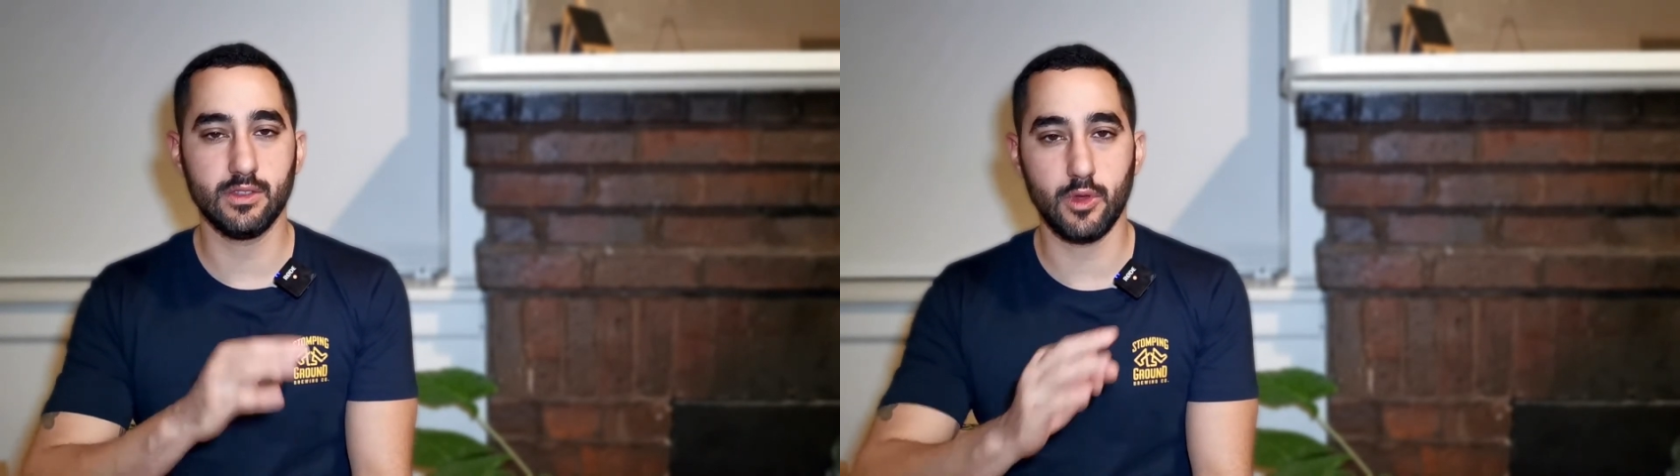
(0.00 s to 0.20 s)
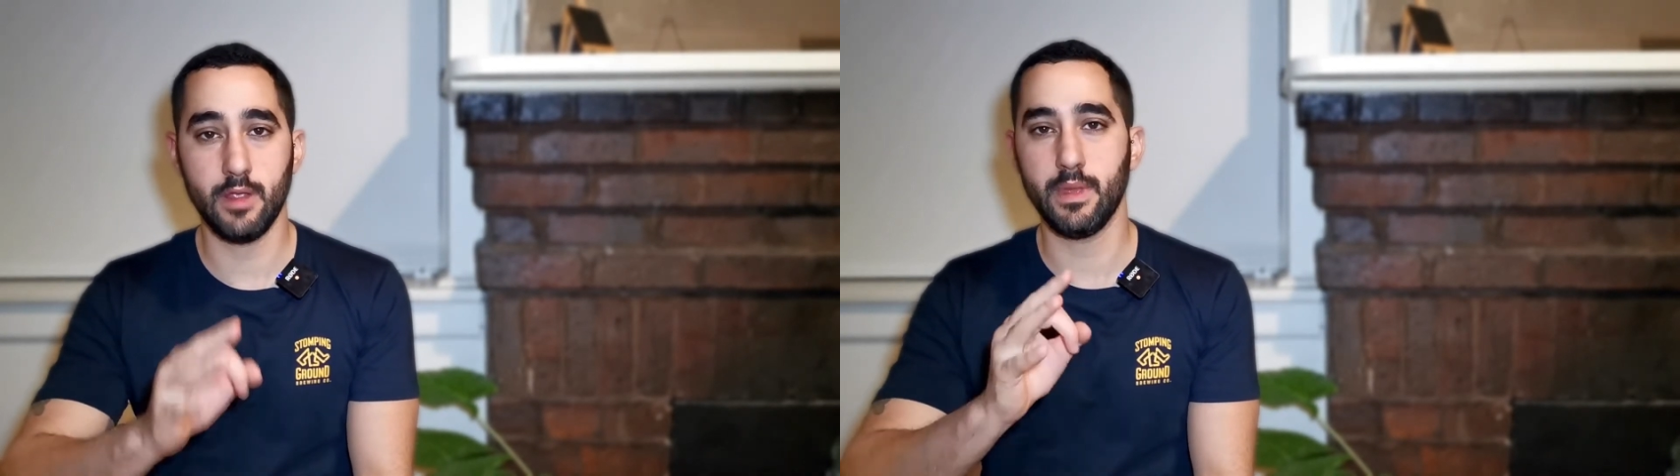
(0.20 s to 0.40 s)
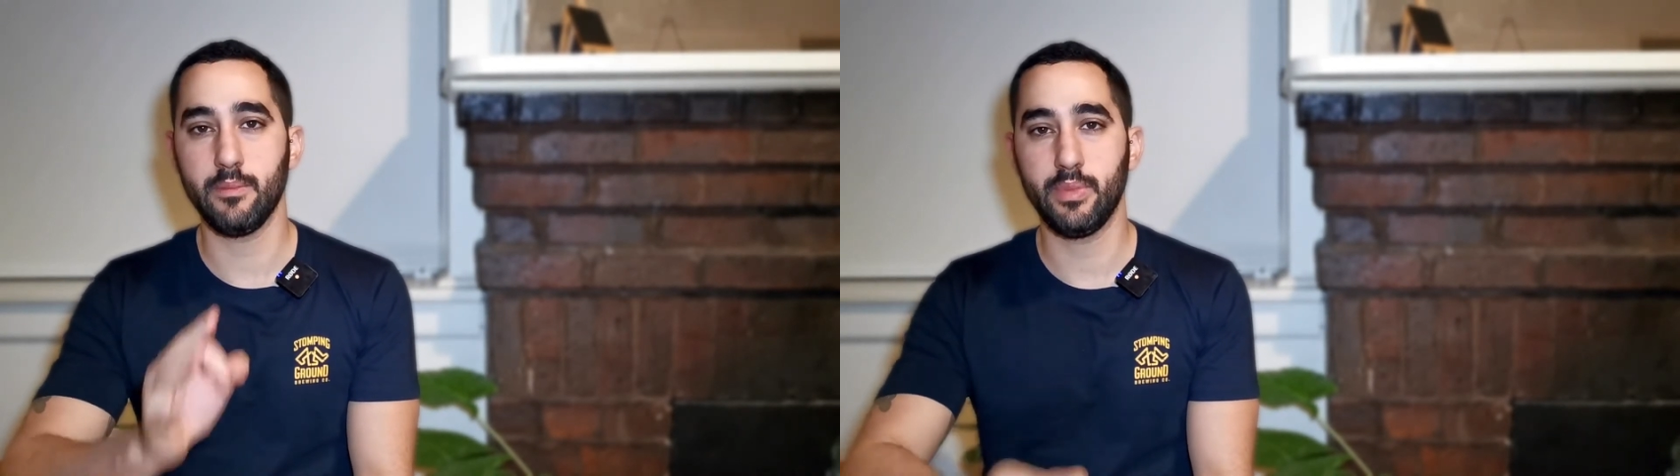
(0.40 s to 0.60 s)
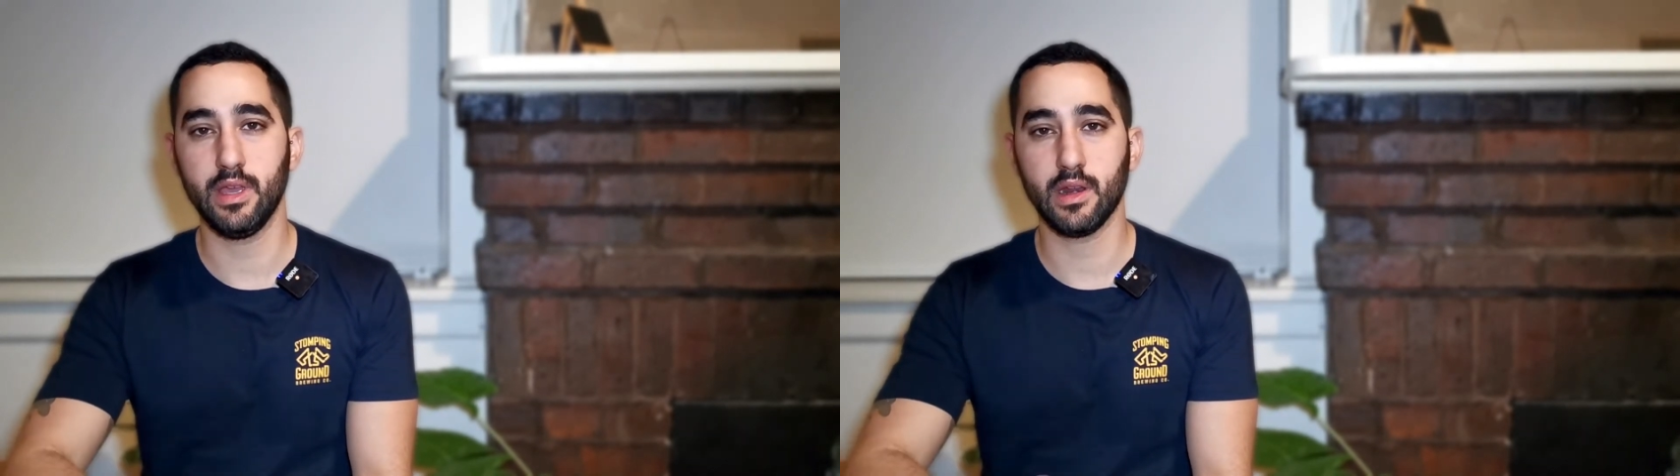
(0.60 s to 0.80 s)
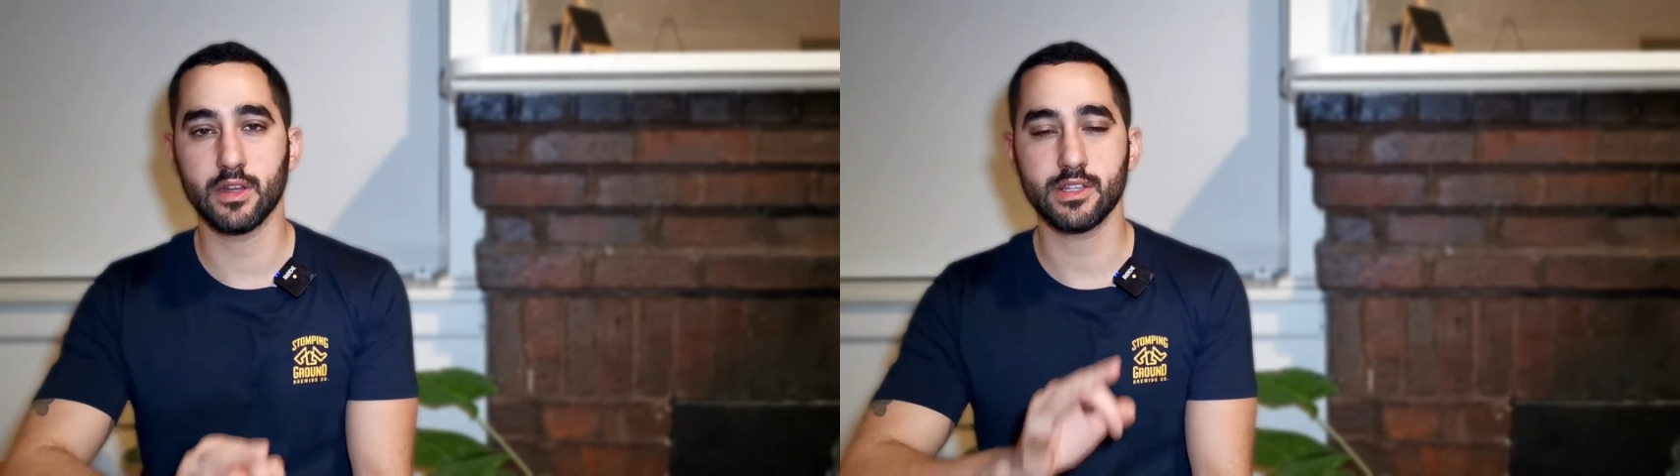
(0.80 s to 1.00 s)
three main
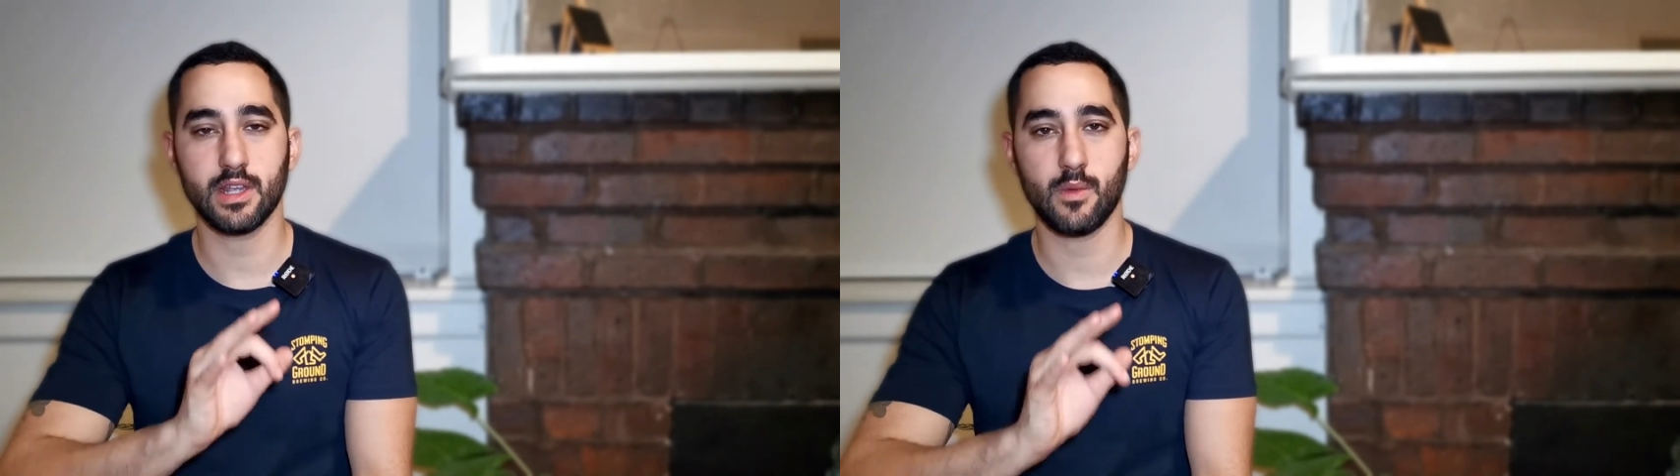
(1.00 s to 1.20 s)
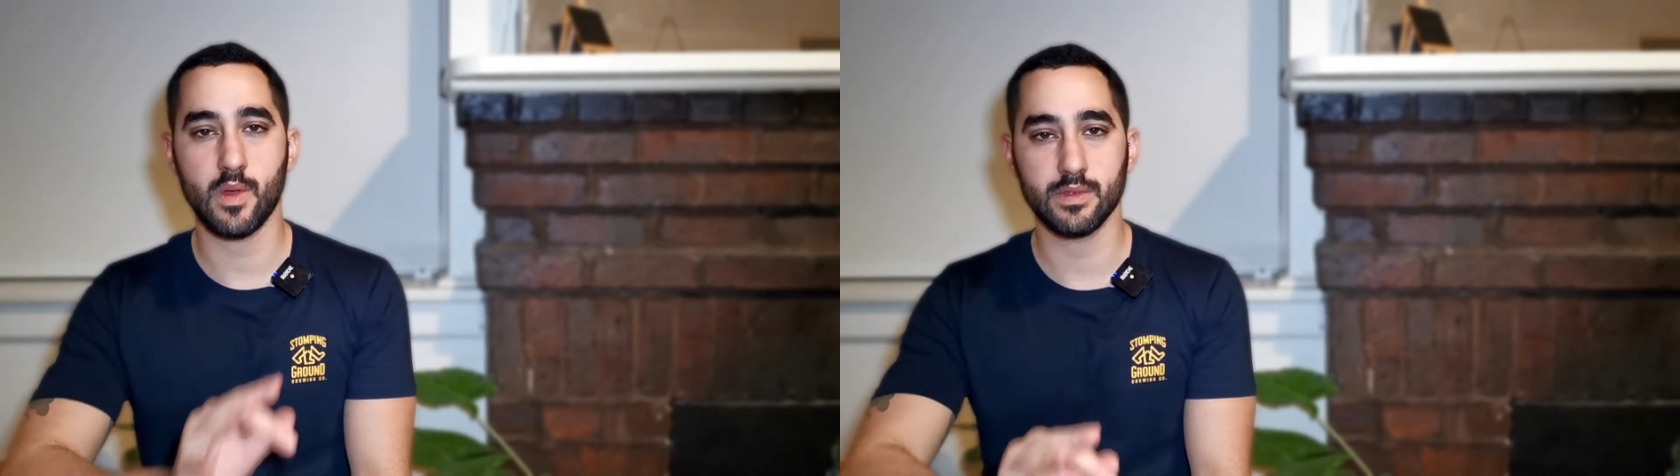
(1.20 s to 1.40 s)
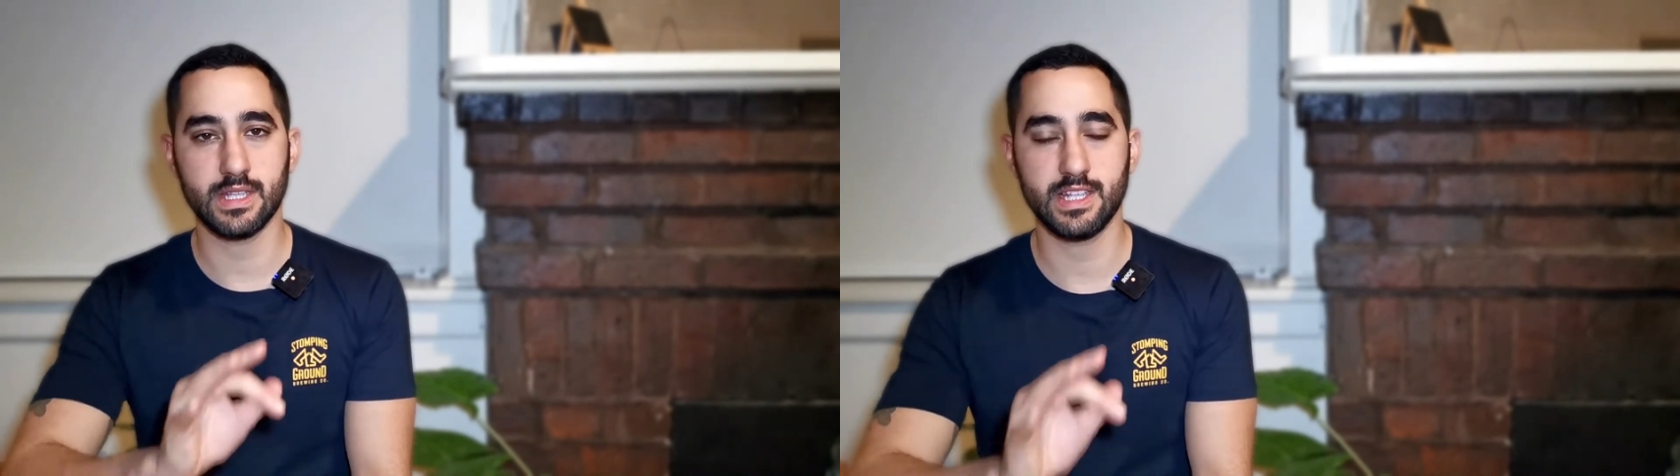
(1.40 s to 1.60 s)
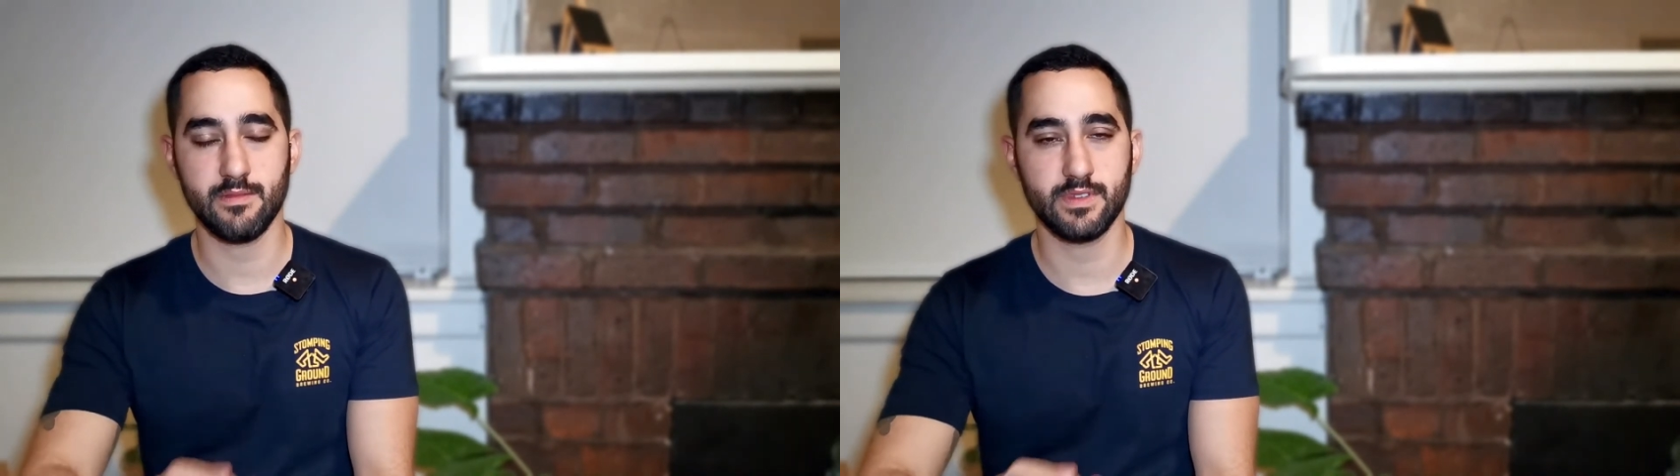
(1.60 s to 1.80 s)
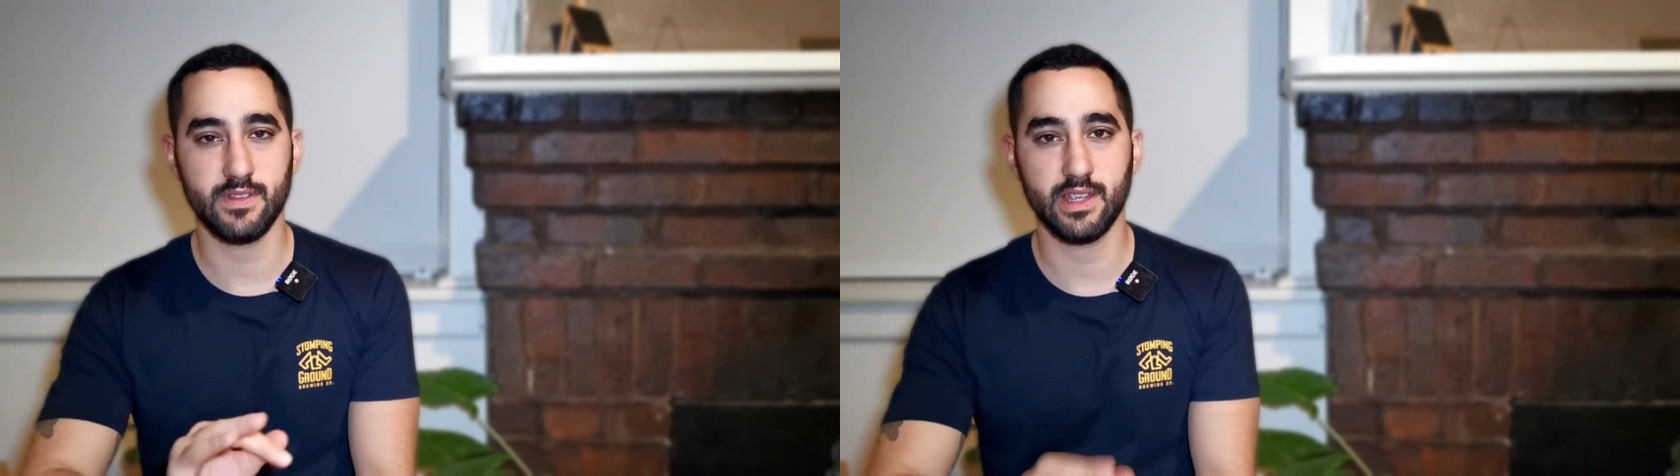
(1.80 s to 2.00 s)
pillars around
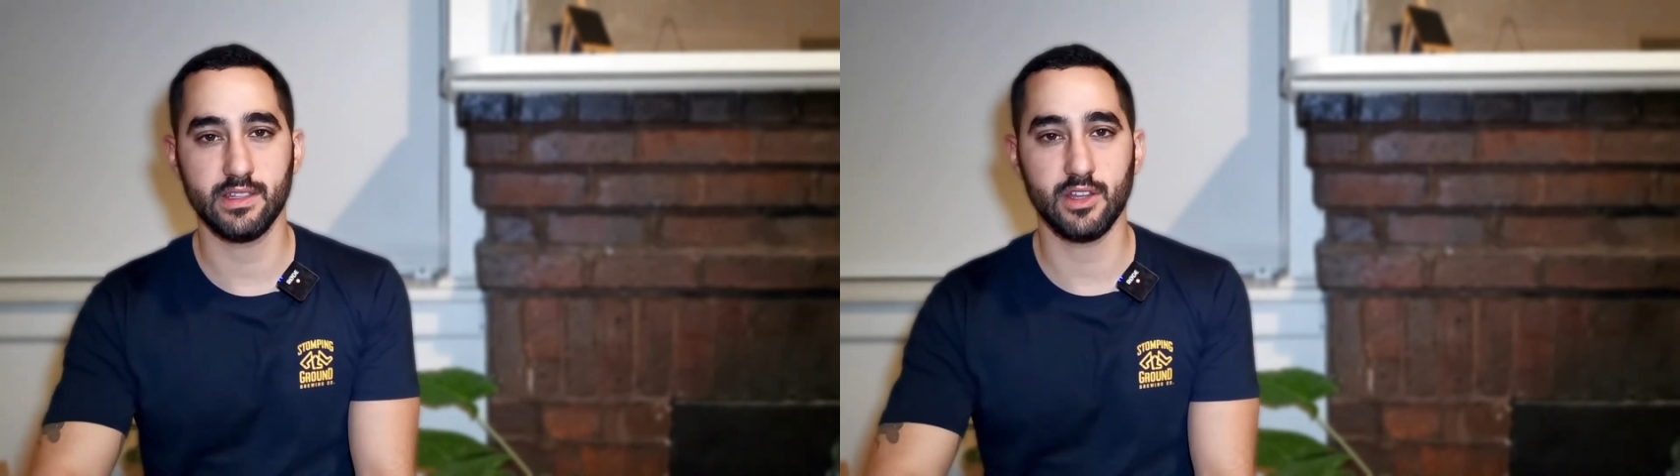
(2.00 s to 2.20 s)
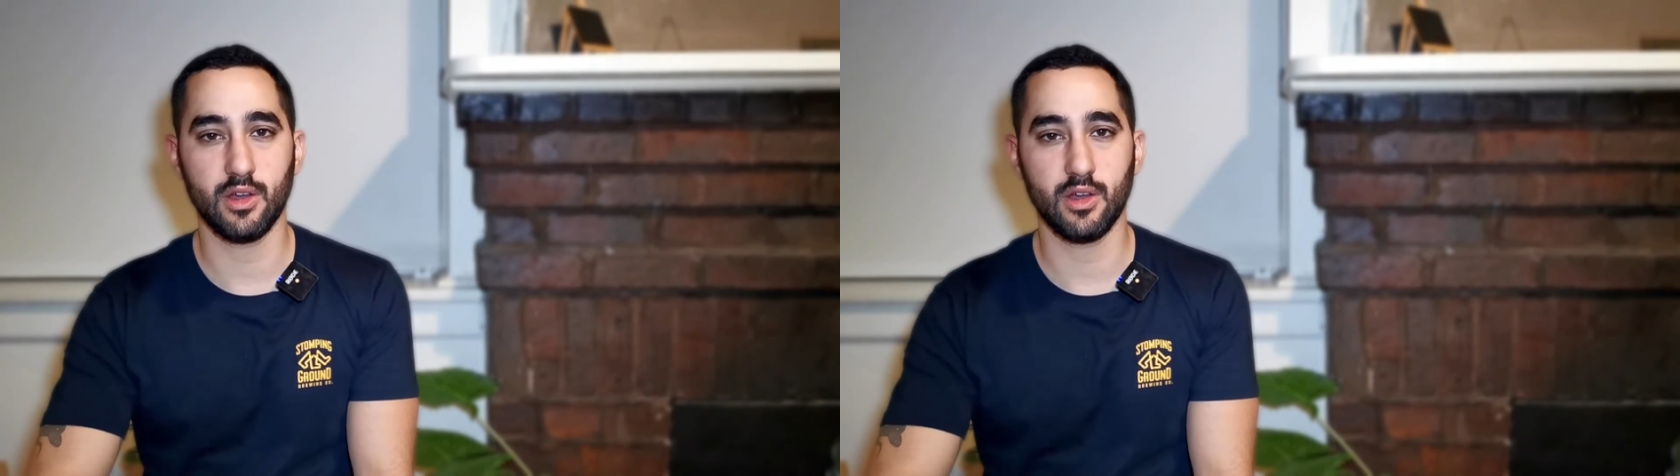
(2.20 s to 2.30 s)
systems thinking